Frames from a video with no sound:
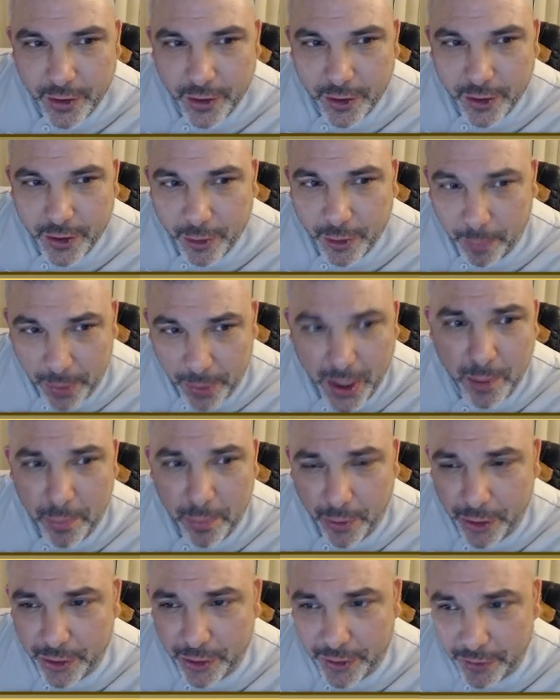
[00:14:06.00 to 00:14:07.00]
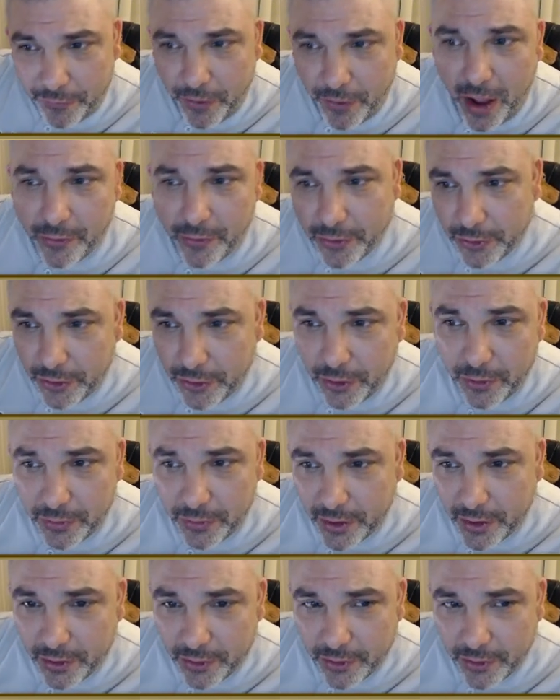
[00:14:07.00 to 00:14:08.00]
the people that are involved in doing
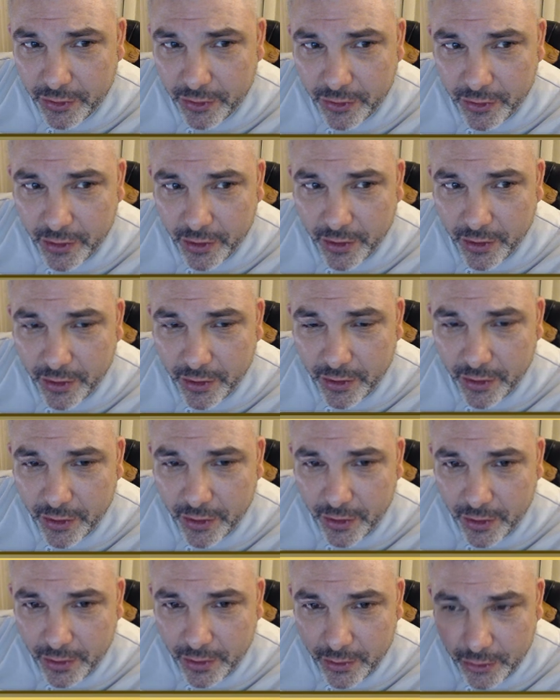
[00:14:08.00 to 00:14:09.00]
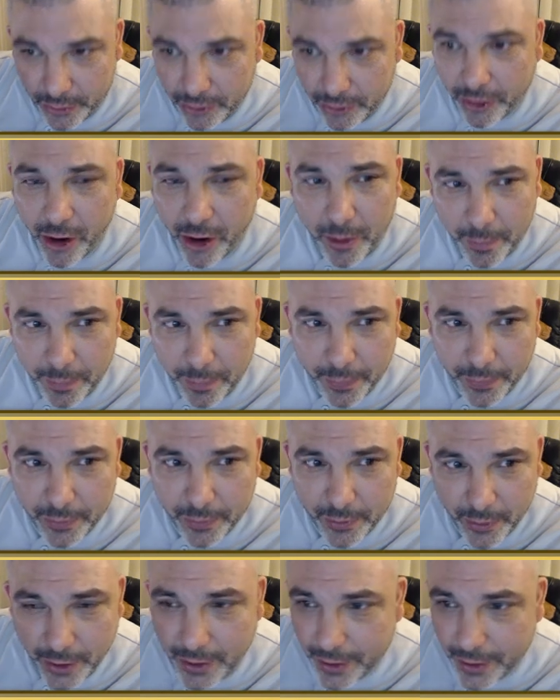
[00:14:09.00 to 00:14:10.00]
this, Trump
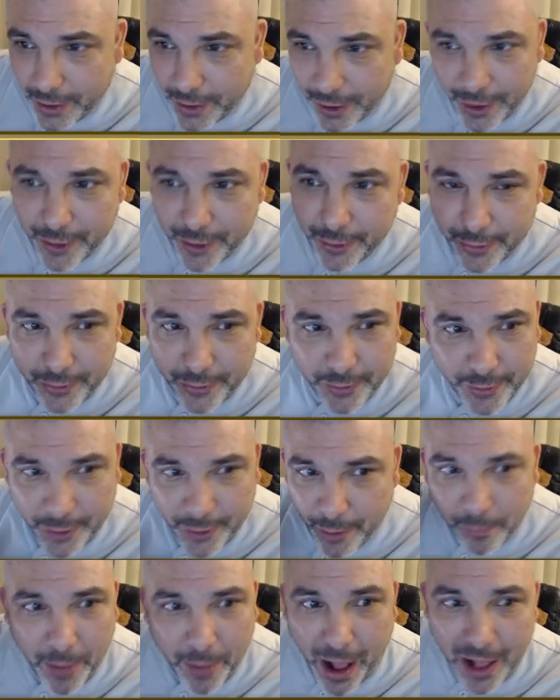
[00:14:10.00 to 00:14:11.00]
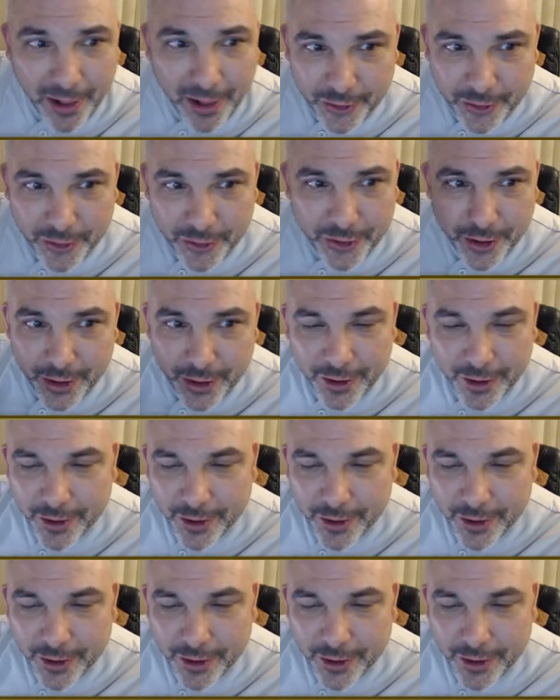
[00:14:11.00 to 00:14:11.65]
and his Kabbalistic